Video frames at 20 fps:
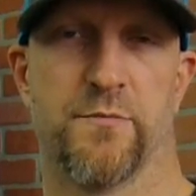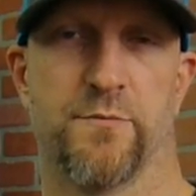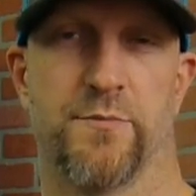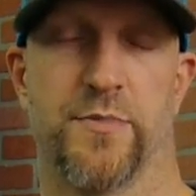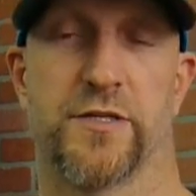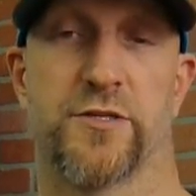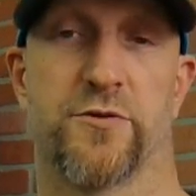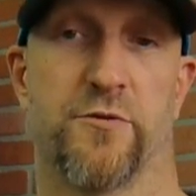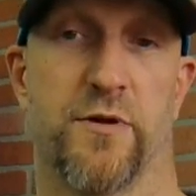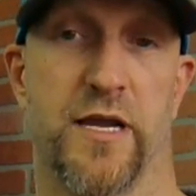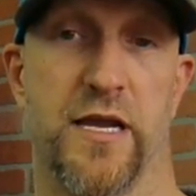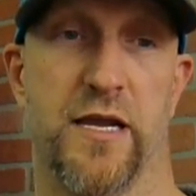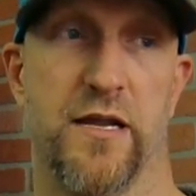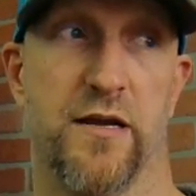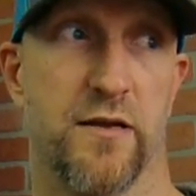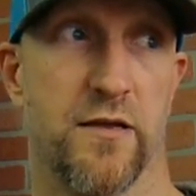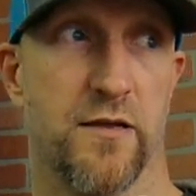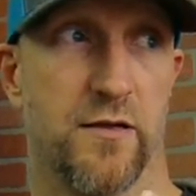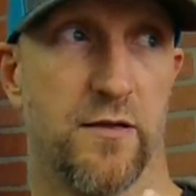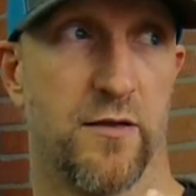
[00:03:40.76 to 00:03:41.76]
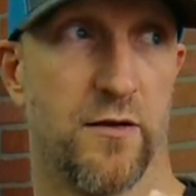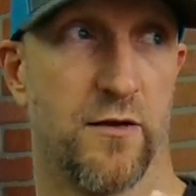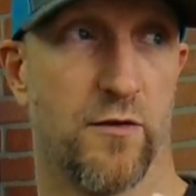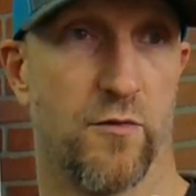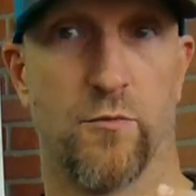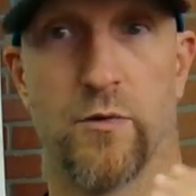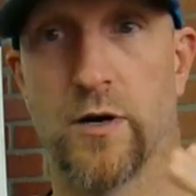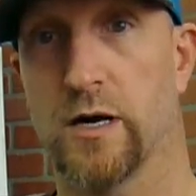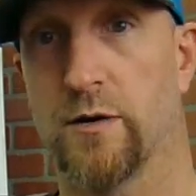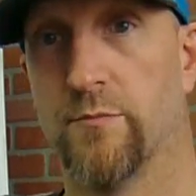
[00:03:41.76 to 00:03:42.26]
between
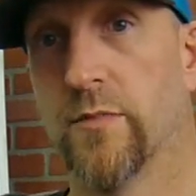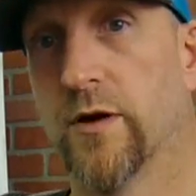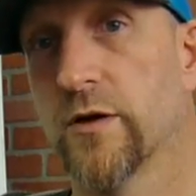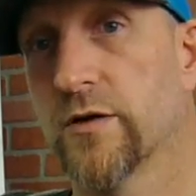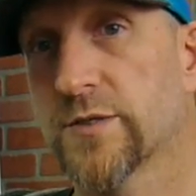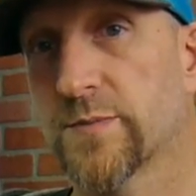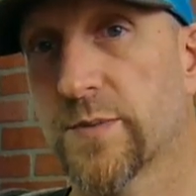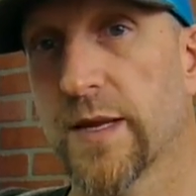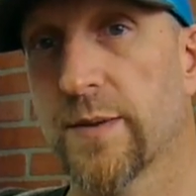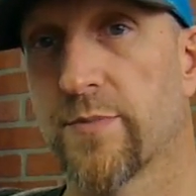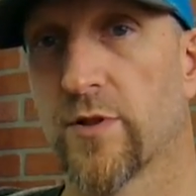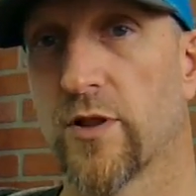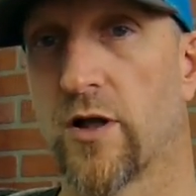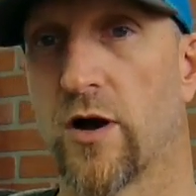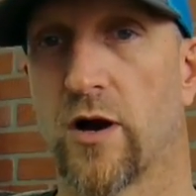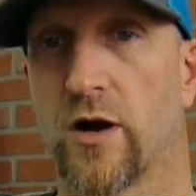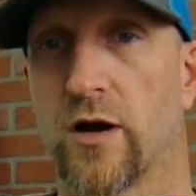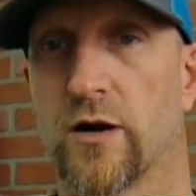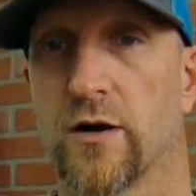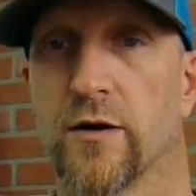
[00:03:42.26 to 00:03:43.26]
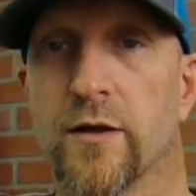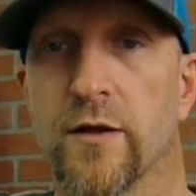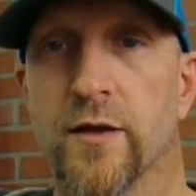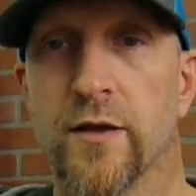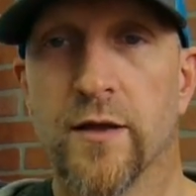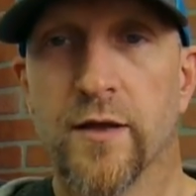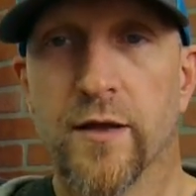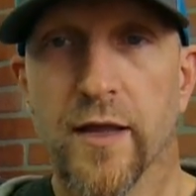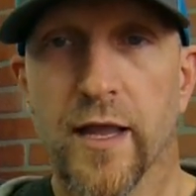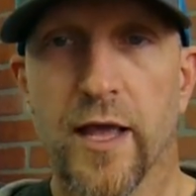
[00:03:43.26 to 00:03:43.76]
where most people are
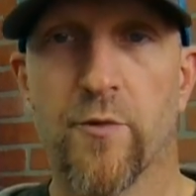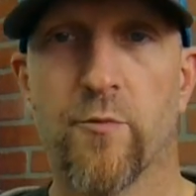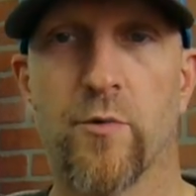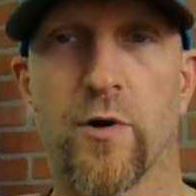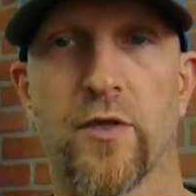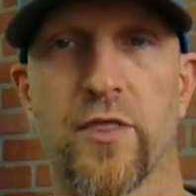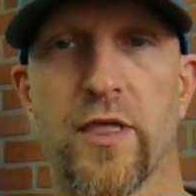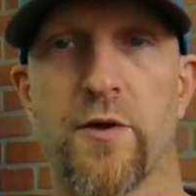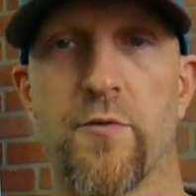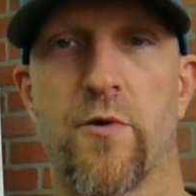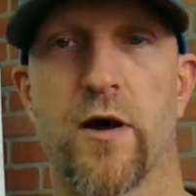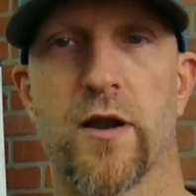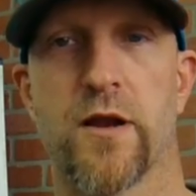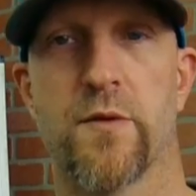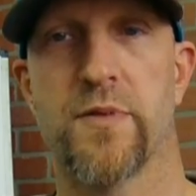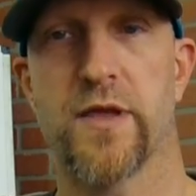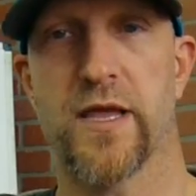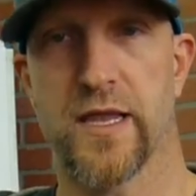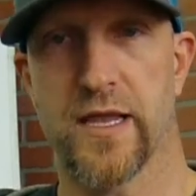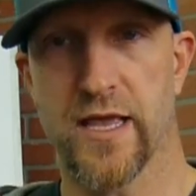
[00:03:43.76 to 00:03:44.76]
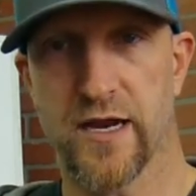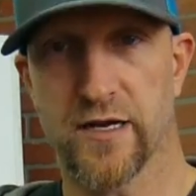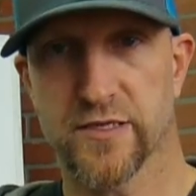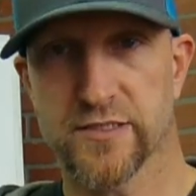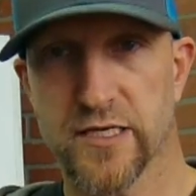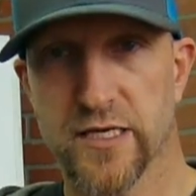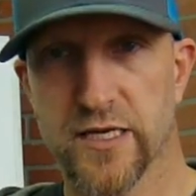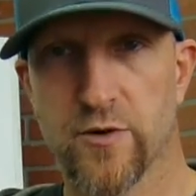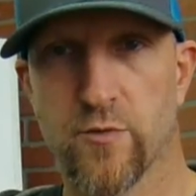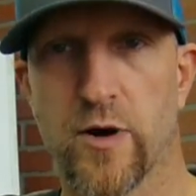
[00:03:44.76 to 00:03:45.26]
and where they want to be. And I'll
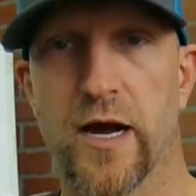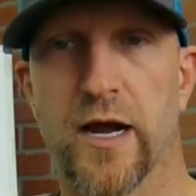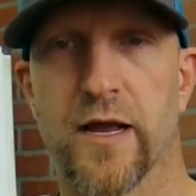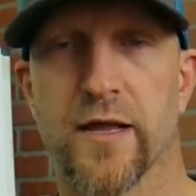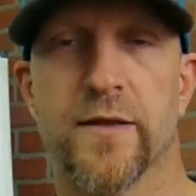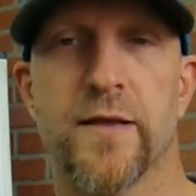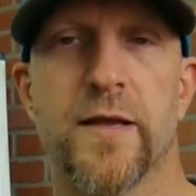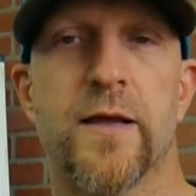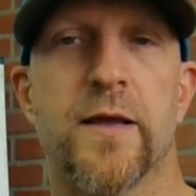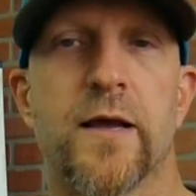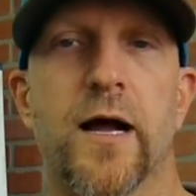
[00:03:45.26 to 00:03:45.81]
tell you why.